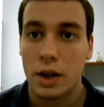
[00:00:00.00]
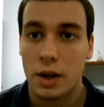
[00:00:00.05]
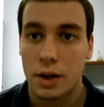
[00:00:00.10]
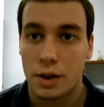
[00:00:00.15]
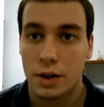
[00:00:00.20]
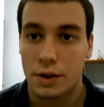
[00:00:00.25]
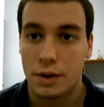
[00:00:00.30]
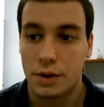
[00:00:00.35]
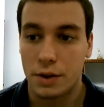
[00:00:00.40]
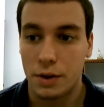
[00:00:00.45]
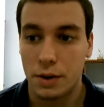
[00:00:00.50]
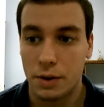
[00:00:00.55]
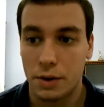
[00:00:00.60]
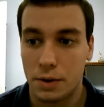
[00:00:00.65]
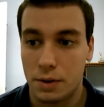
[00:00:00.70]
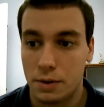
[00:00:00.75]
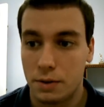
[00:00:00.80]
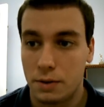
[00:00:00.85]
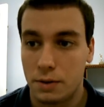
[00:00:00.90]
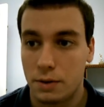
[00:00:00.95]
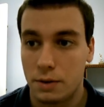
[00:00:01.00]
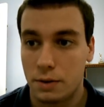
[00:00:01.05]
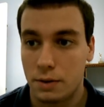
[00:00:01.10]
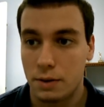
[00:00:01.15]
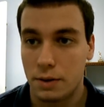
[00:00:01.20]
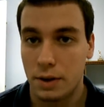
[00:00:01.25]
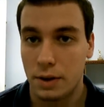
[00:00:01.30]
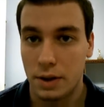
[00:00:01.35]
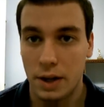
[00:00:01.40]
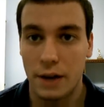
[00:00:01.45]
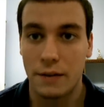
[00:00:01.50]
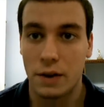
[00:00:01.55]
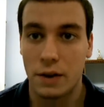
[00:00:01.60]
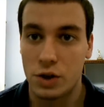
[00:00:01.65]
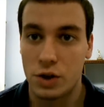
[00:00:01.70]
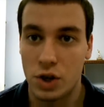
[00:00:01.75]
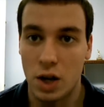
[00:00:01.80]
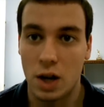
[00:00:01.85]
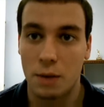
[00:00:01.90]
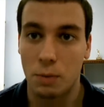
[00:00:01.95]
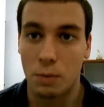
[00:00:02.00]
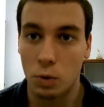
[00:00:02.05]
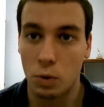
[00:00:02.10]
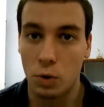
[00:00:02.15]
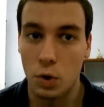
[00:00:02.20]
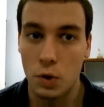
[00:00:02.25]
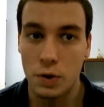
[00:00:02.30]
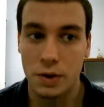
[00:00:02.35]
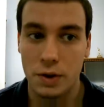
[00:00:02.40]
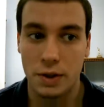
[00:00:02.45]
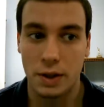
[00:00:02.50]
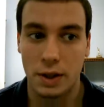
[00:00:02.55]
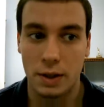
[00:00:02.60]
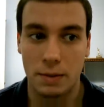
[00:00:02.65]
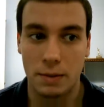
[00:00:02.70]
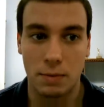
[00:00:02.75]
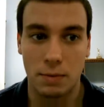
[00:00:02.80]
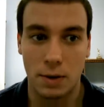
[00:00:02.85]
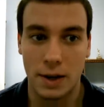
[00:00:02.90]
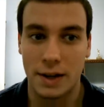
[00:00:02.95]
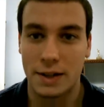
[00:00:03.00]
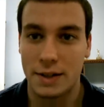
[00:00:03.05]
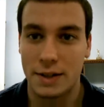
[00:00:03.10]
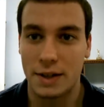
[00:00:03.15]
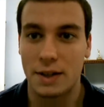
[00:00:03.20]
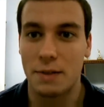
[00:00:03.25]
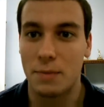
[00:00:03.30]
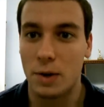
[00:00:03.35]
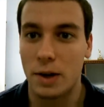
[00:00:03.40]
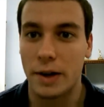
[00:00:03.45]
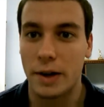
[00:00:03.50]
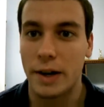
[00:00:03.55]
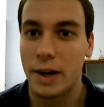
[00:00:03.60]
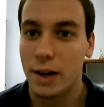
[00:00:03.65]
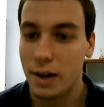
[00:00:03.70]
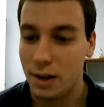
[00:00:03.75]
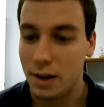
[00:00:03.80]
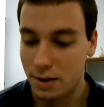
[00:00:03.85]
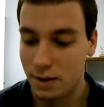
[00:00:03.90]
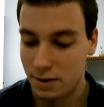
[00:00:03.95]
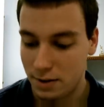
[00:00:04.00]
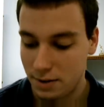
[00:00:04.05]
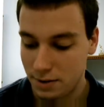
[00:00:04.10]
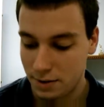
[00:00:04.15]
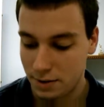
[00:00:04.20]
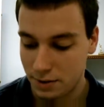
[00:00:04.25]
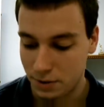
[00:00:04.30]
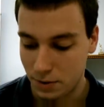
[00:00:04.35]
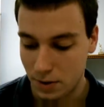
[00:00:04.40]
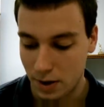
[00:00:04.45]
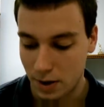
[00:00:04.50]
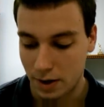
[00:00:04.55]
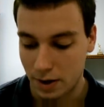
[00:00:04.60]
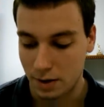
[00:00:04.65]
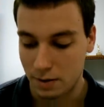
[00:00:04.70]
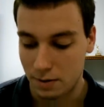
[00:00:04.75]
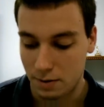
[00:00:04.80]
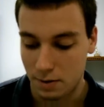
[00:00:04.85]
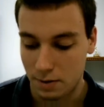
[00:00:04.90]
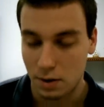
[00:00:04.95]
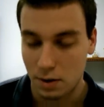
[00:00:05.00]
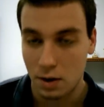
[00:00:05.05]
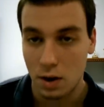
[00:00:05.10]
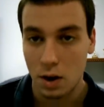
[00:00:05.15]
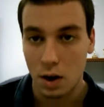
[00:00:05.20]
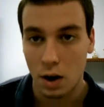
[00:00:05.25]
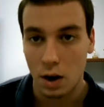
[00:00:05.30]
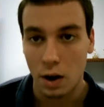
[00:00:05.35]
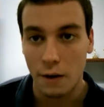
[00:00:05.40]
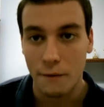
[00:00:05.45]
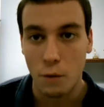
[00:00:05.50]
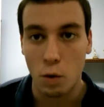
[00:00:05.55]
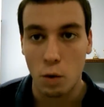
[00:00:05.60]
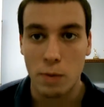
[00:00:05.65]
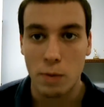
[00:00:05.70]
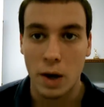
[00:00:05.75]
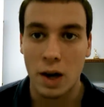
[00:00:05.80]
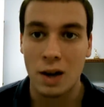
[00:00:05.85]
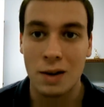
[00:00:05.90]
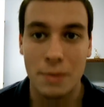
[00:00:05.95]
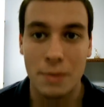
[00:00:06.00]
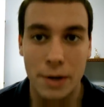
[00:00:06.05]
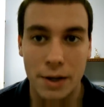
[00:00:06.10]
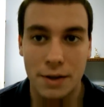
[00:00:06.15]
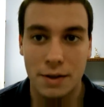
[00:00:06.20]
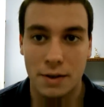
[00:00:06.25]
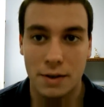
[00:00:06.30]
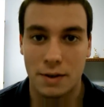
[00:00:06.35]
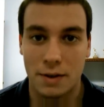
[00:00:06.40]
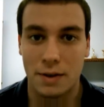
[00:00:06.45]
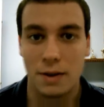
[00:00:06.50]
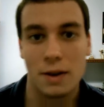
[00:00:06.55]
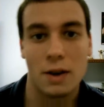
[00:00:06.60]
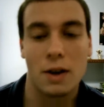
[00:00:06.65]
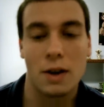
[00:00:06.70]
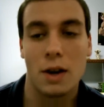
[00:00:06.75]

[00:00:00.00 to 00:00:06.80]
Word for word: yeah, so having a job rules, it brings in the money so I can afford my hobbies